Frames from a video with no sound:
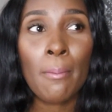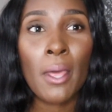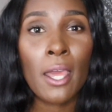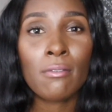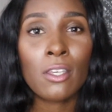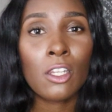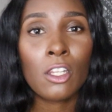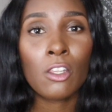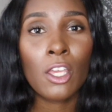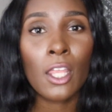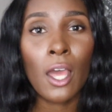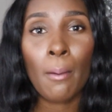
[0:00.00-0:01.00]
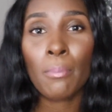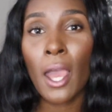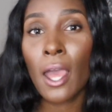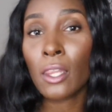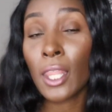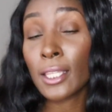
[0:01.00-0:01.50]
I'm
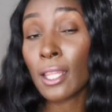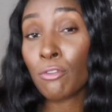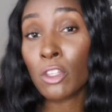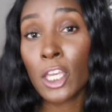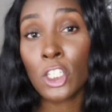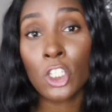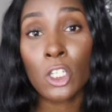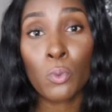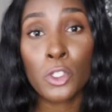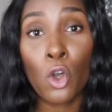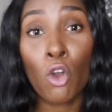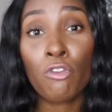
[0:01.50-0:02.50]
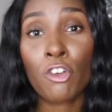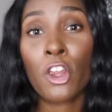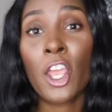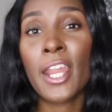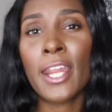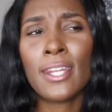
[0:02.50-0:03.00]
not like that relationship was over,
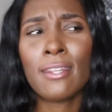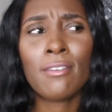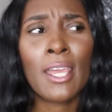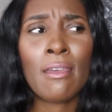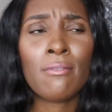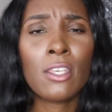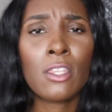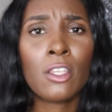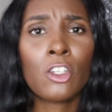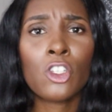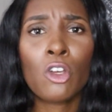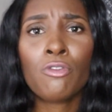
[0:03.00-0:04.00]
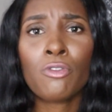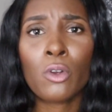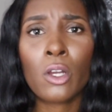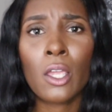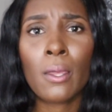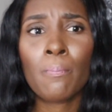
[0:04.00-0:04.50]
and I didn't even have anything to show
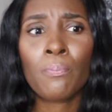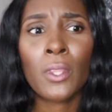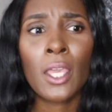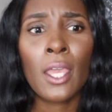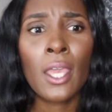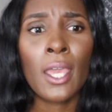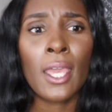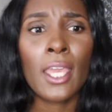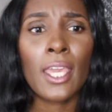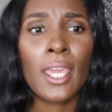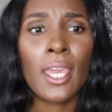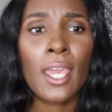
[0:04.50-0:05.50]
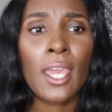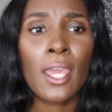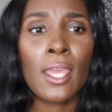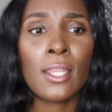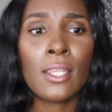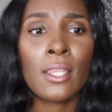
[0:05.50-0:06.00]
for it.
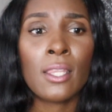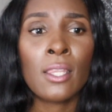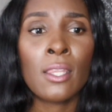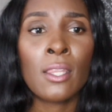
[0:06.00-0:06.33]
And